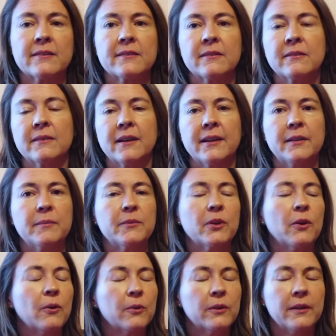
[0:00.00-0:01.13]
So I am
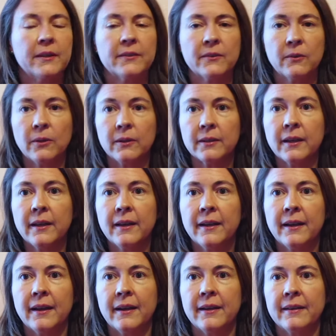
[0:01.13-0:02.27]
totally sold
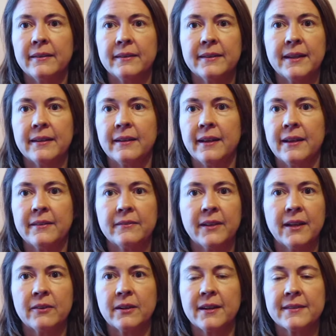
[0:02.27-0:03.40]
on Dandelion
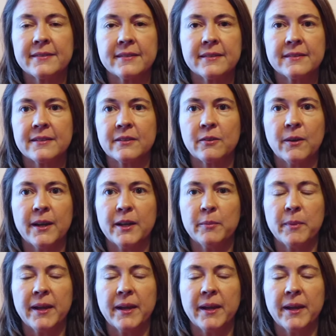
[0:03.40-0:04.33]
flower essence and Quiet